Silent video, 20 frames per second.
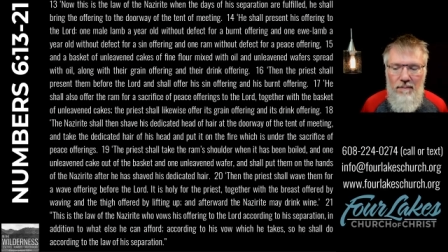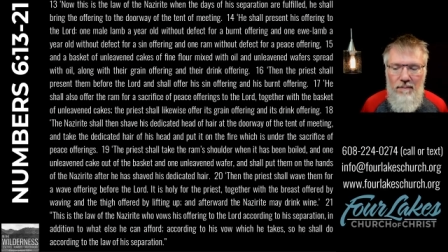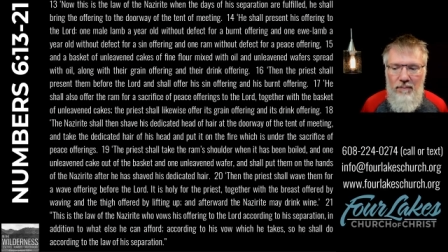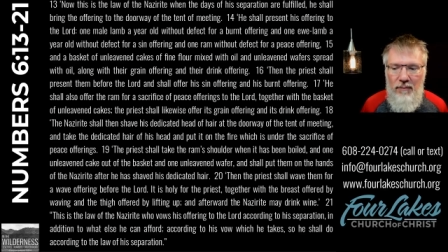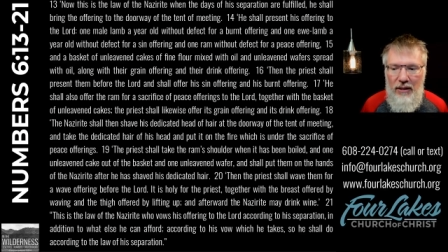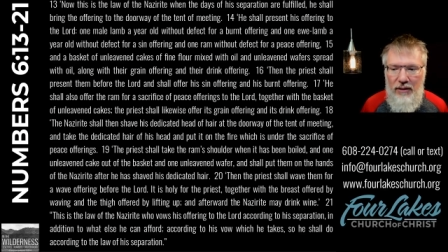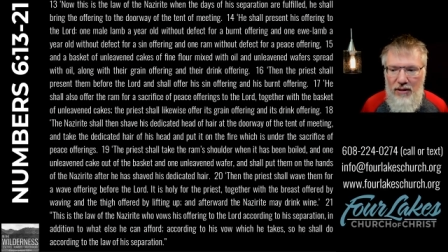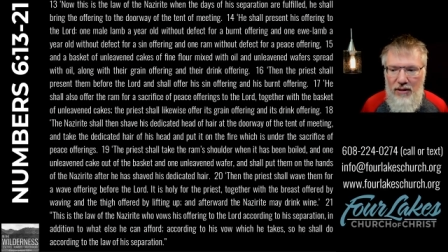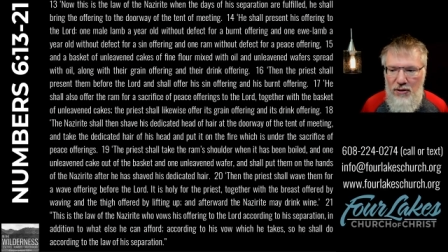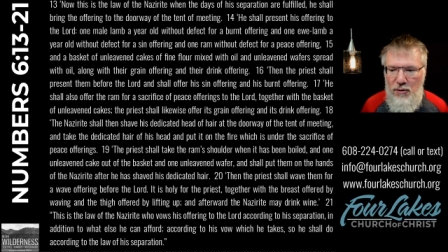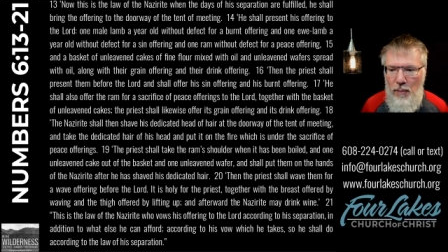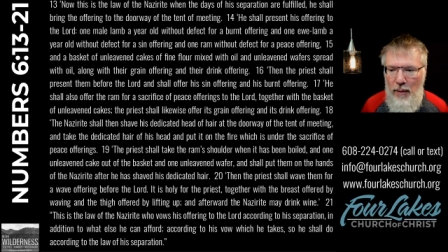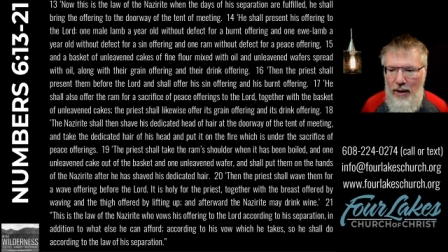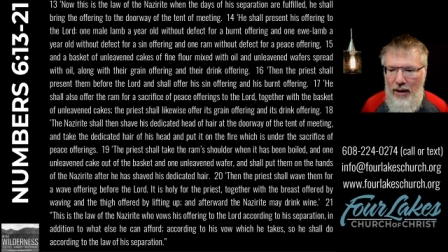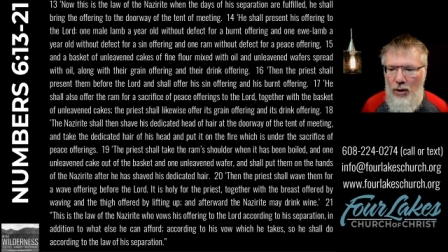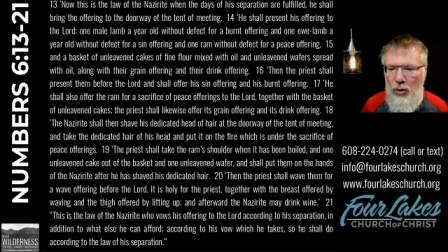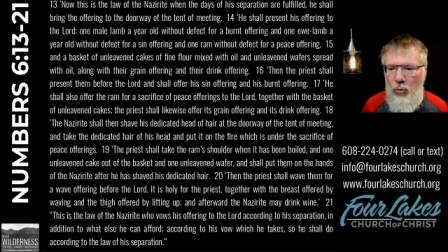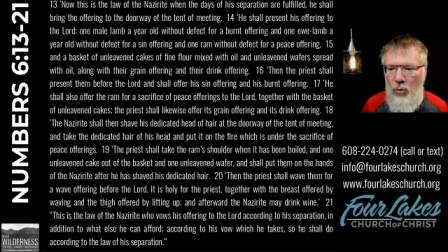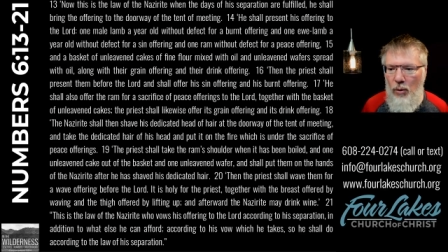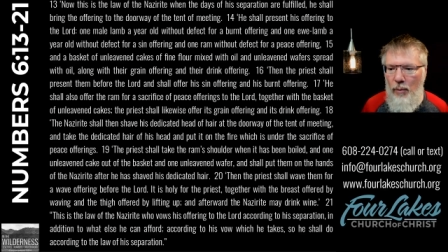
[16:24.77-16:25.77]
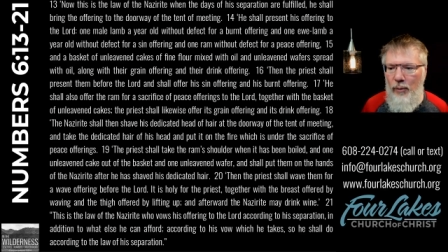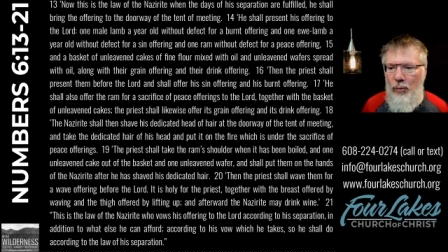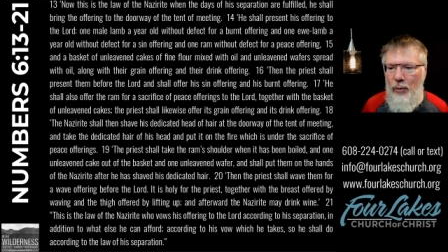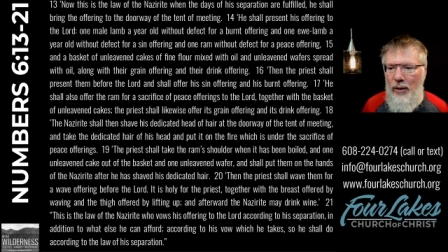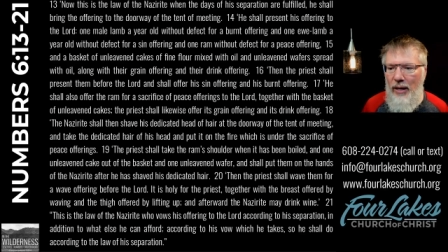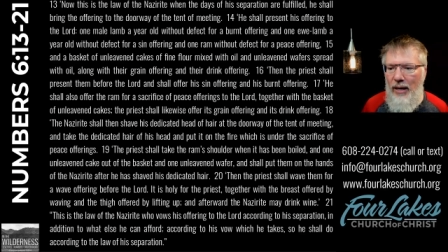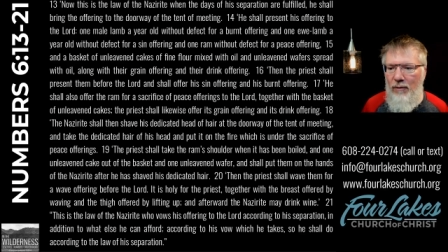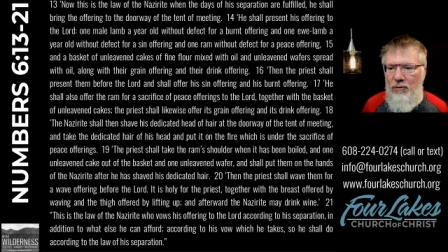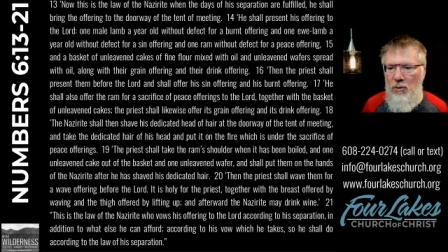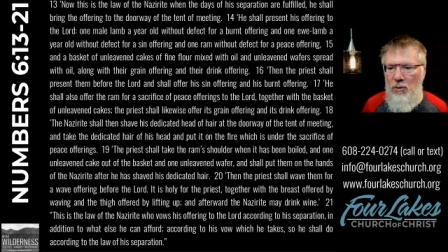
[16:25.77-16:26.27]
that this man or woman would
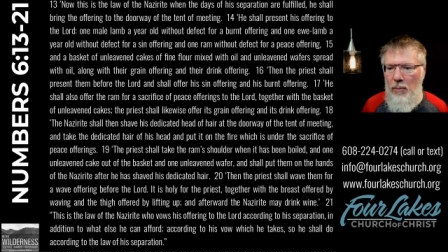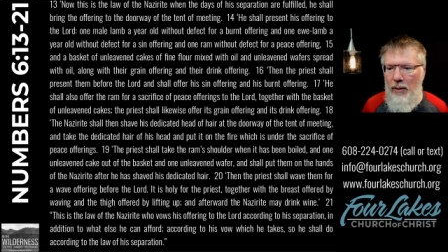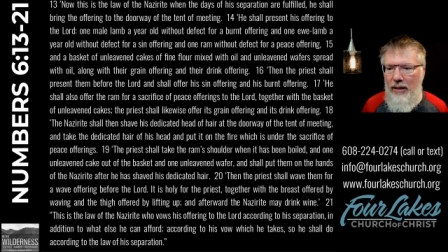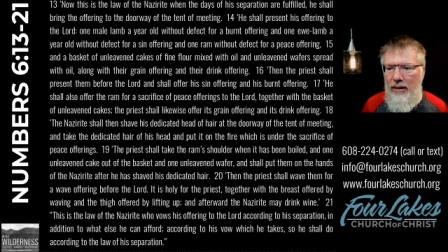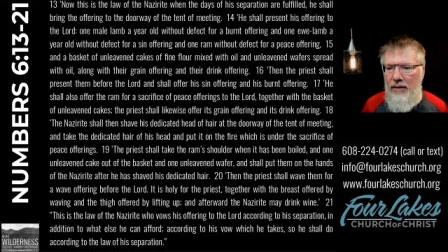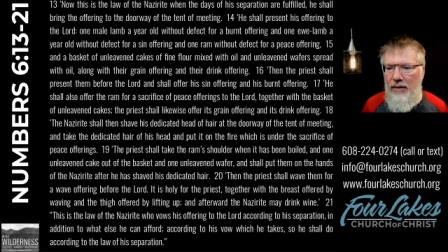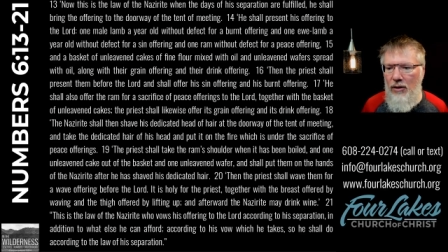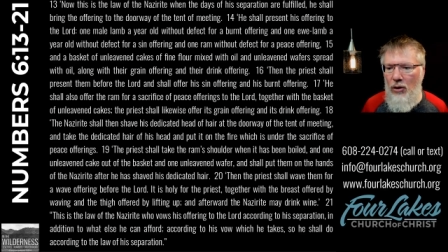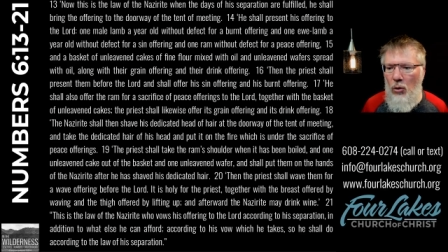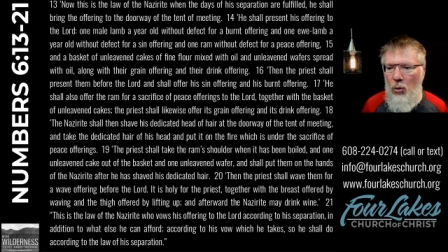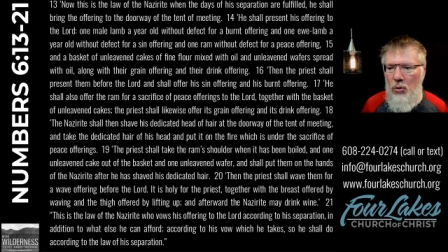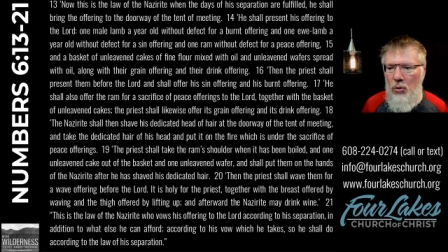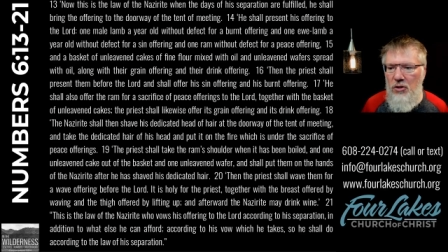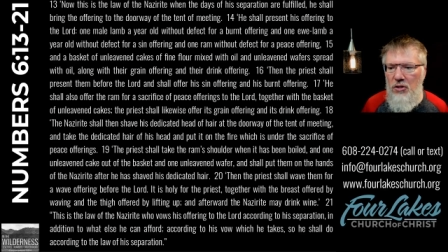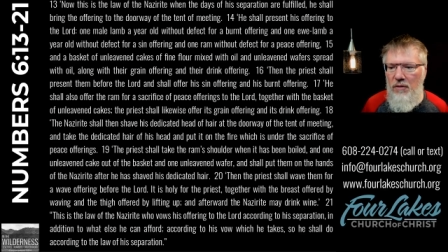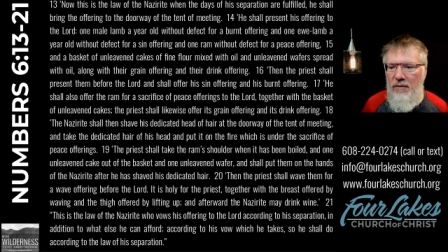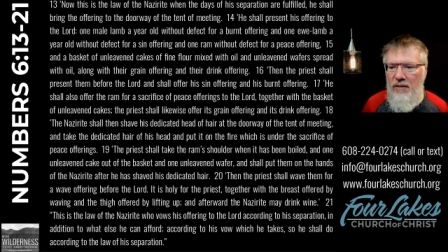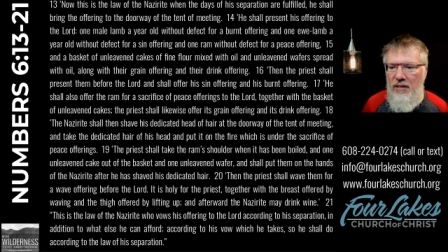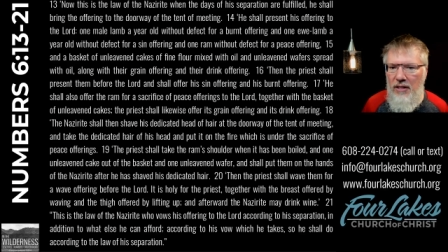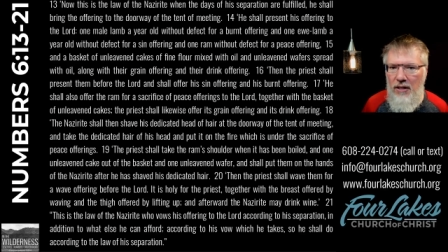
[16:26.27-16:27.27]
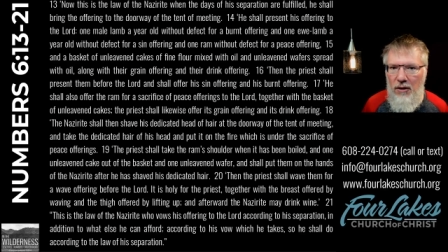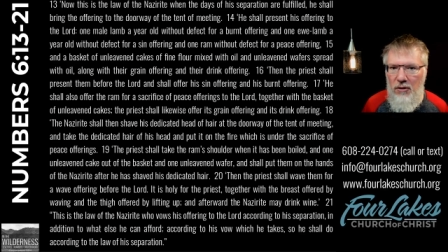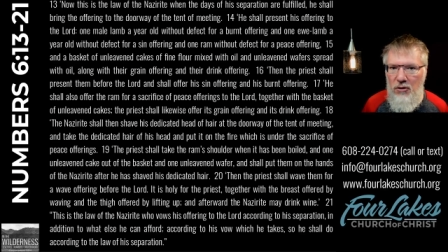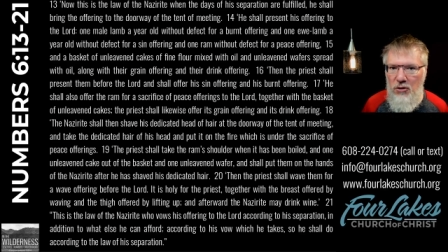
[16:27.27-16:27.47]
have to make in the course of a year.